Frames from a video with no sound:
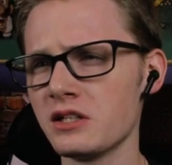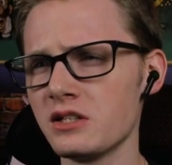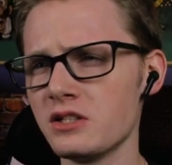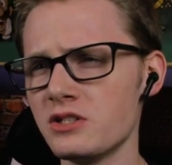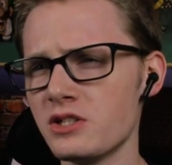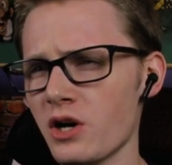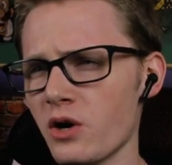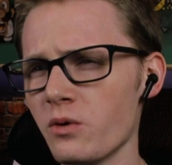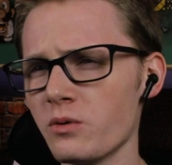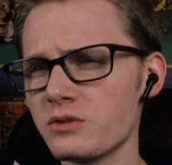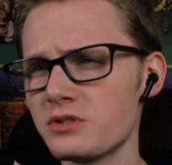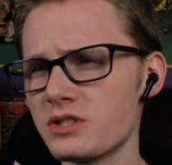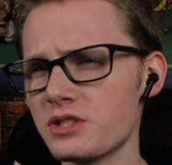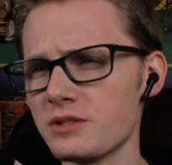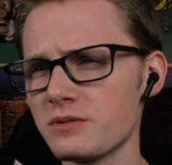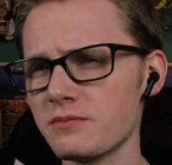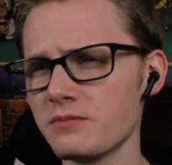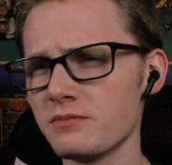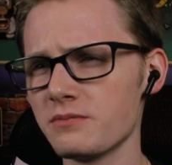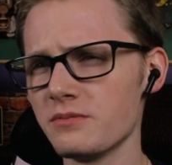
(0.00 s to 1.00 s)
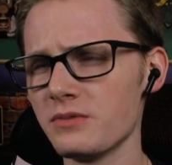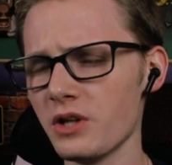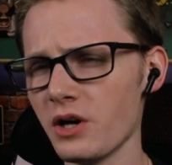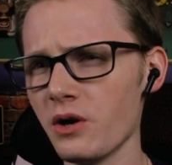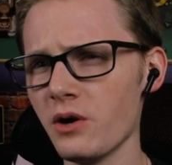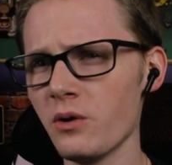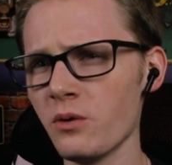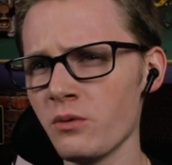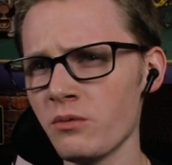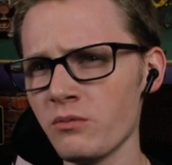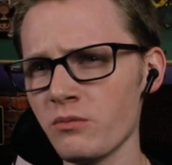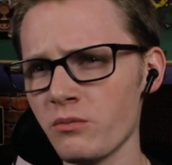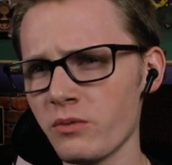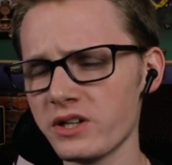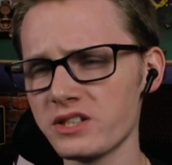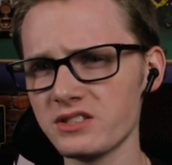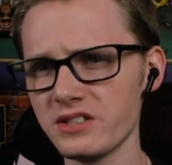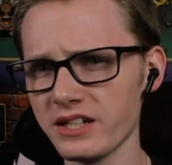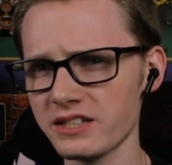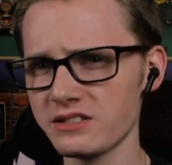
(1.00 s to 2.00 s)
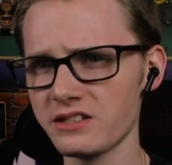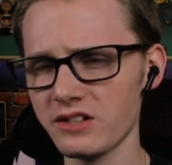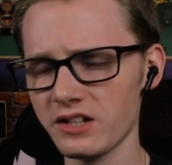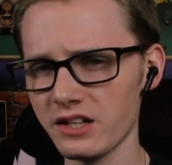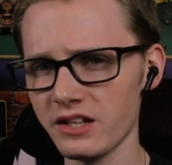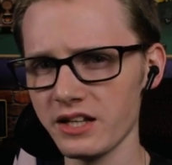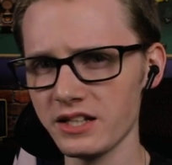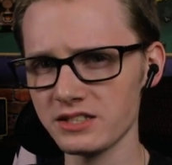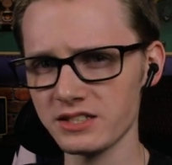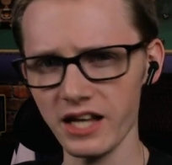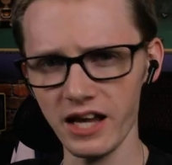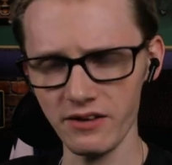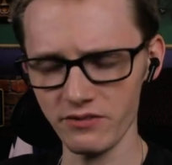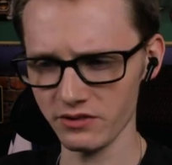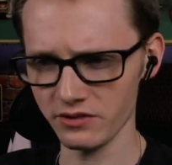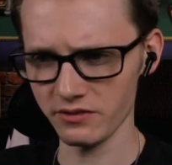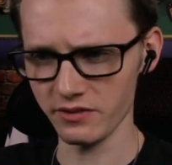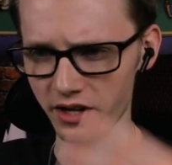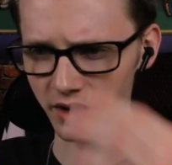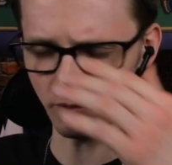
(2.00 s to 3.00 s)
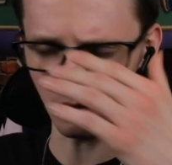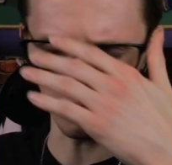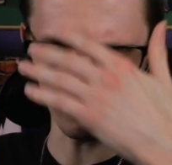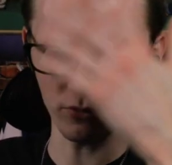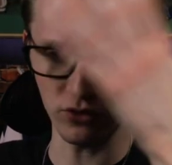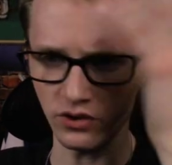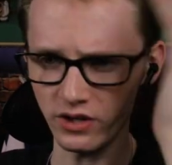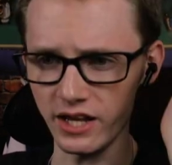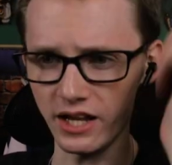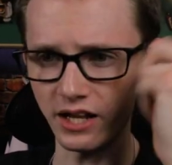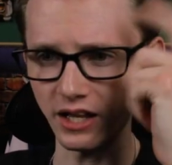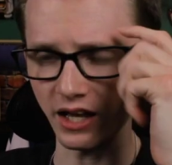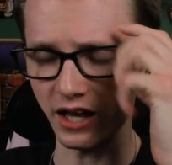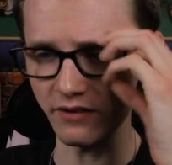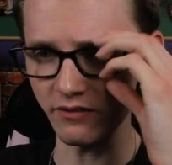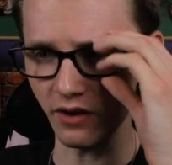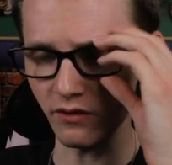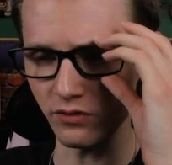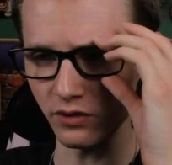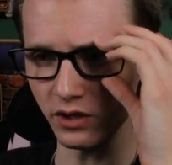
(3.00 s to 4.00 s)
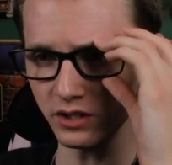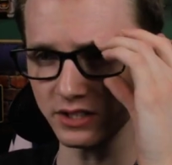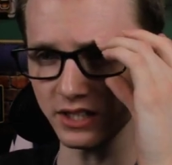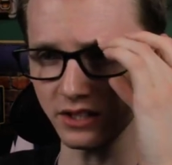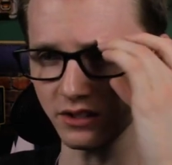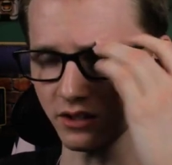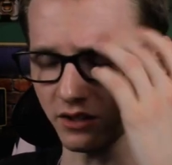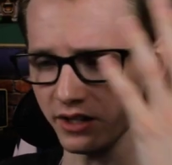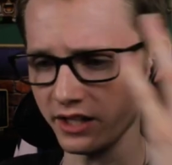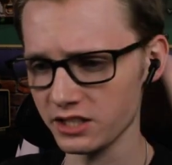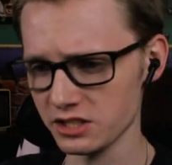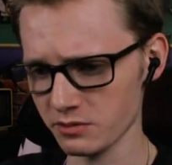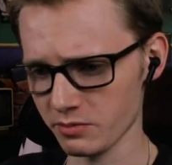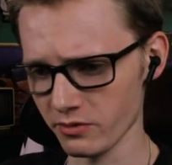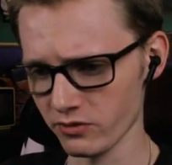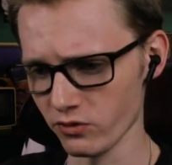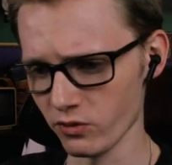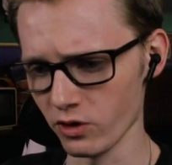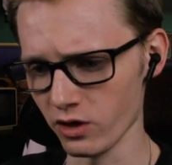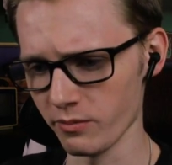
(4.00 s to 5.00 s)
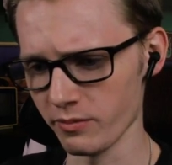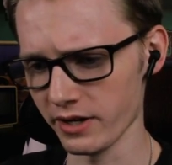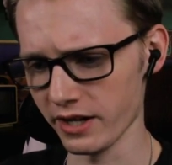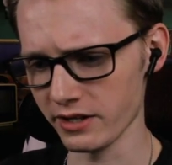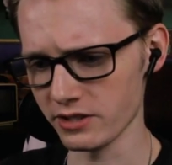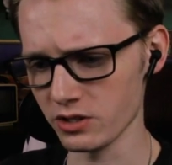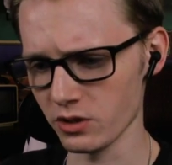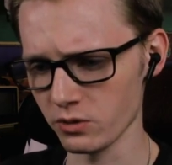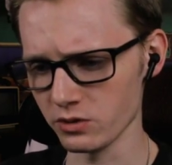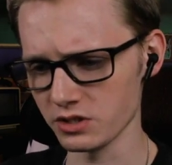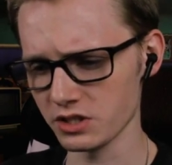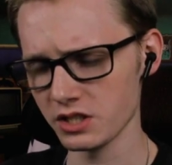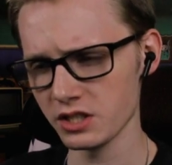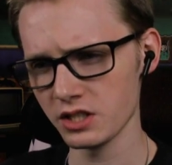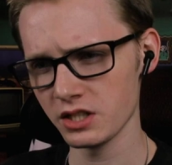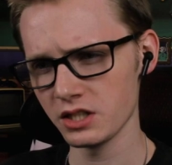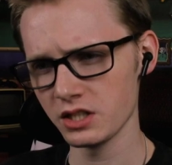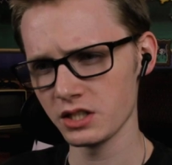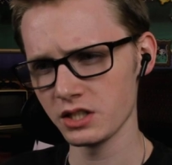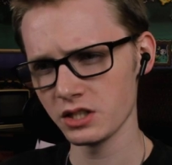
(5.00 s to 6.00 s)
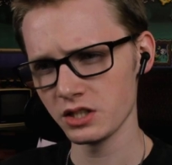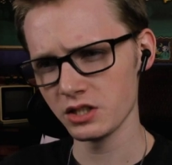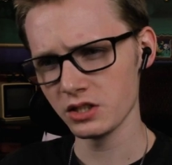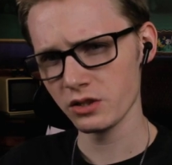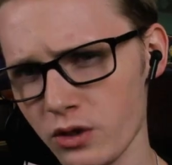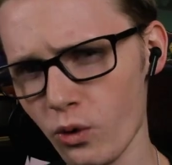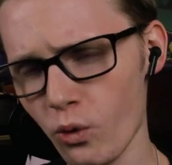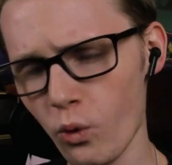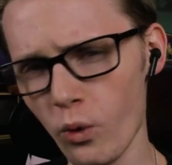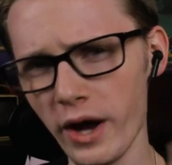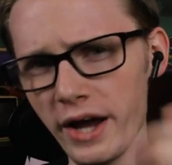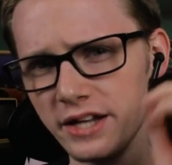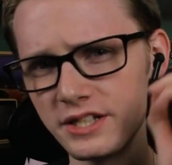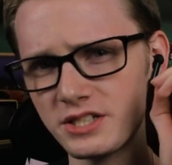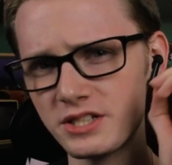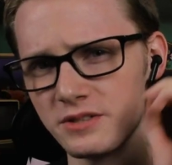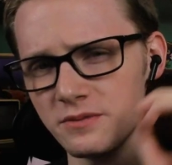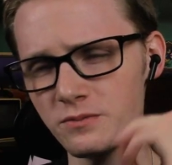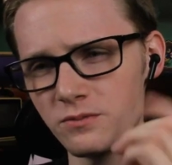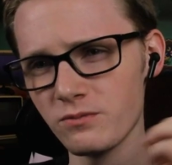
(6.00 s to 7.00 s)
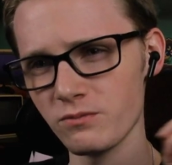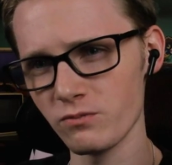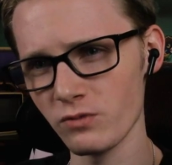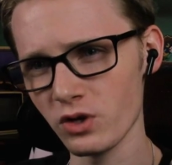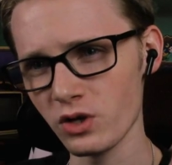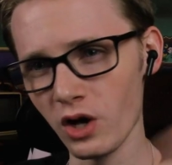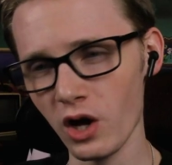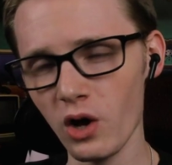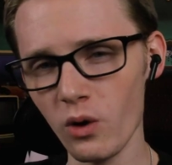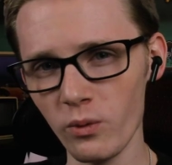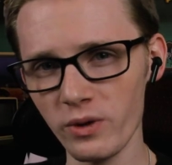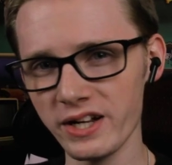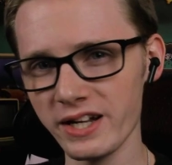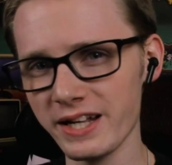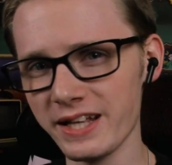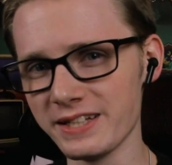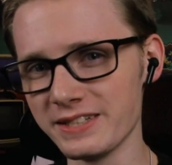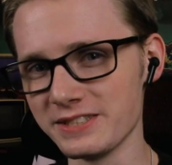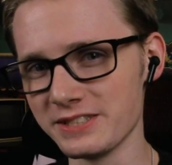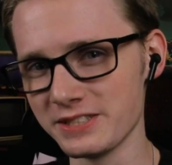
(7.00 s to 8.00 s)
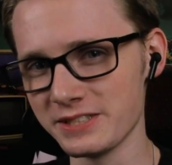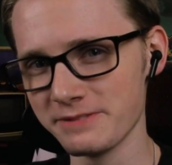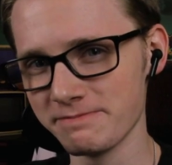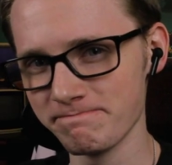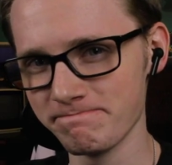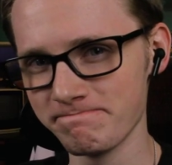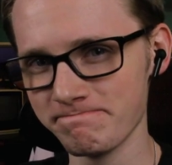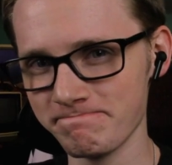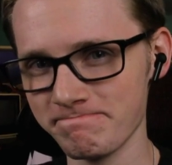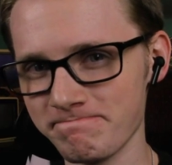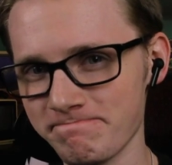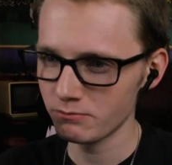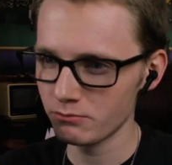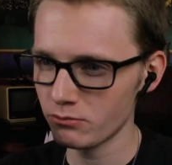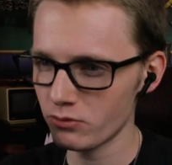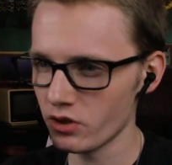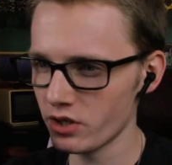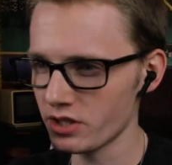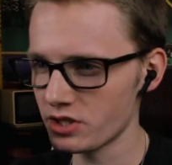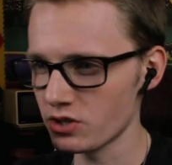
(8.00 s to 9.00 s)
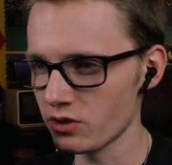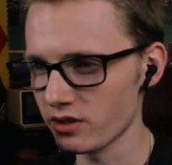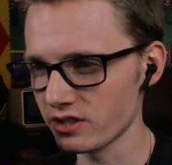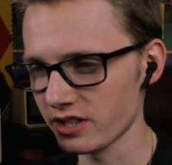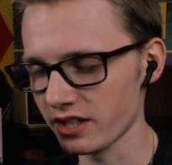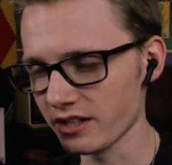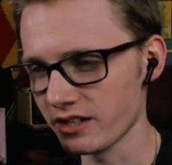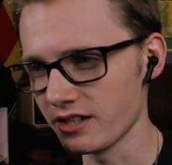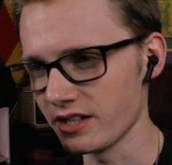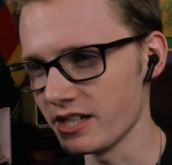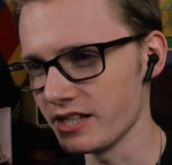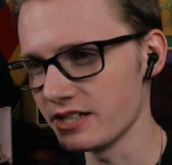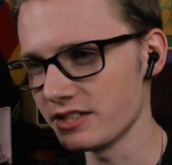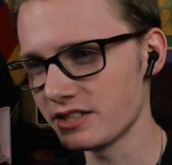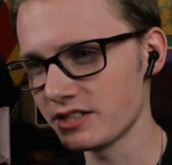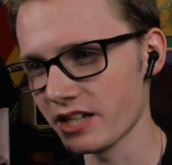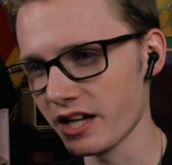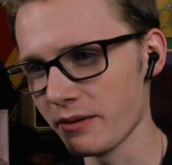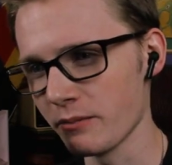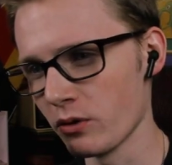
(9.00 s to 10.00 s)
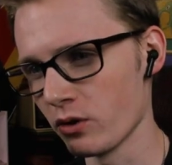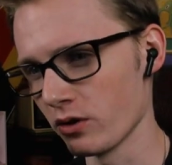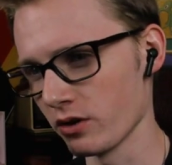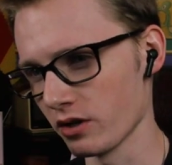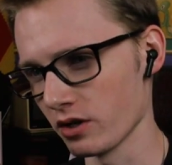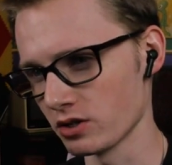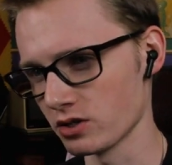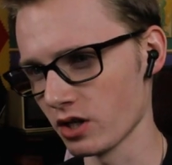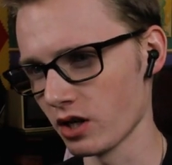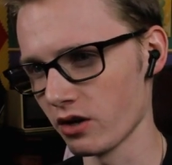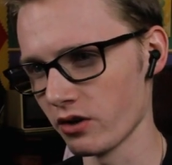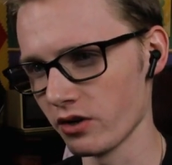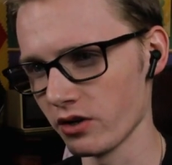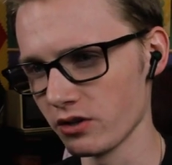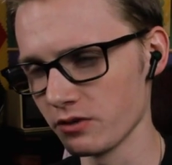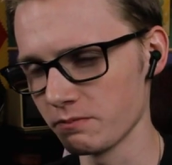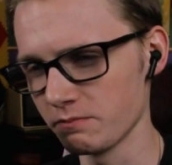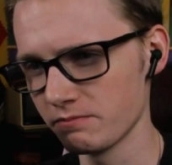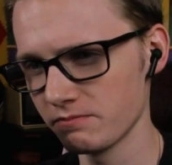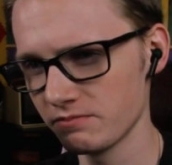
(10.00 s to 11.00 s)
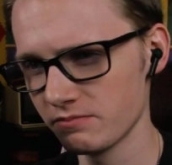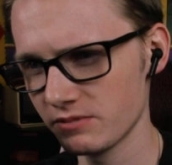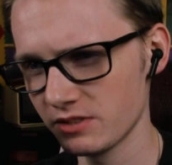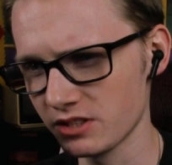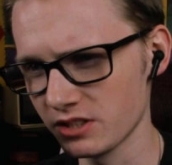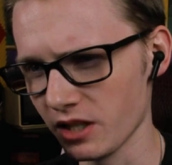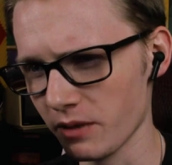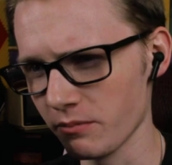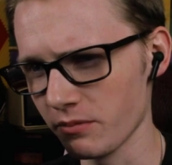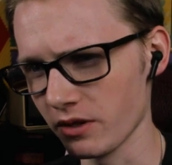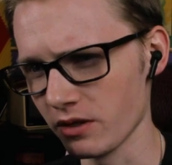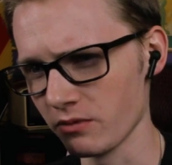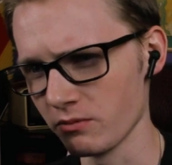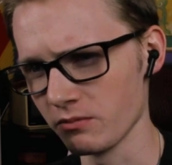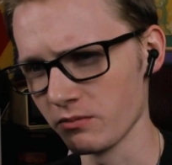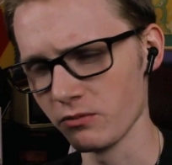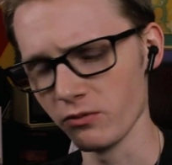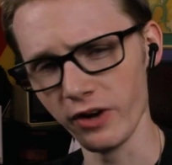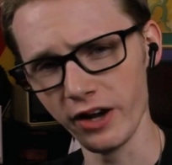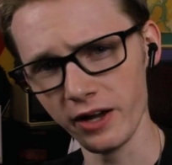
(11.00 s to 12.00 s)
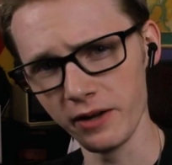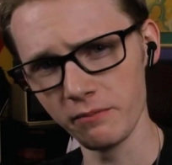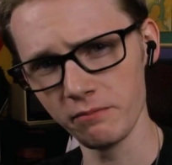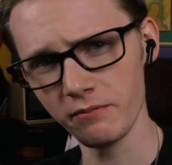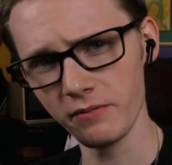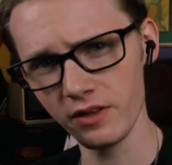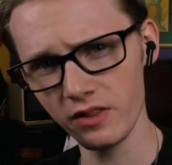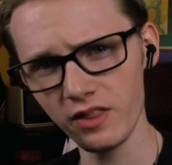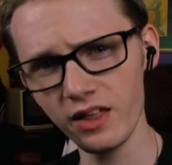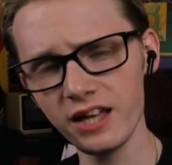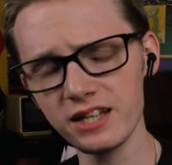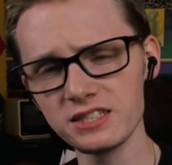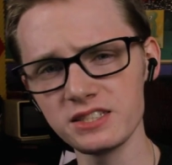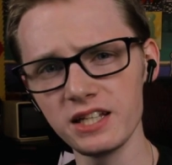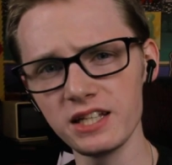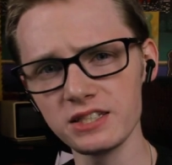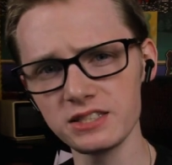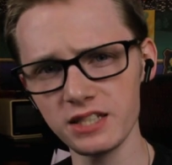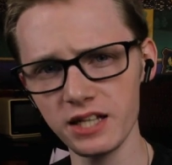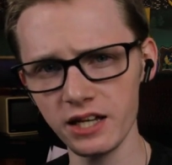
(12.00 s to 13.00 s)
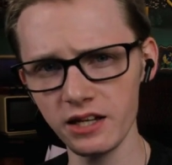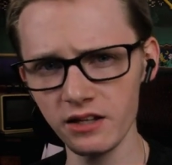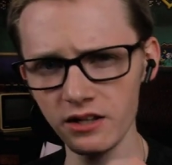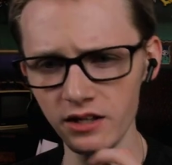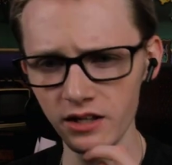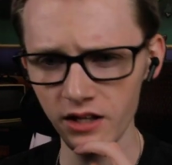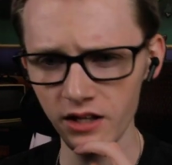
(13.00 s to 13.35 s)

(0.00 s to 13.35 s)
don't No. What's next on the list? I'm forgetting. I've looked at the list before, but I don't quite recall what it is. Pretty sure it's like Nisei Monogatari or something, right? Think it's Nisei?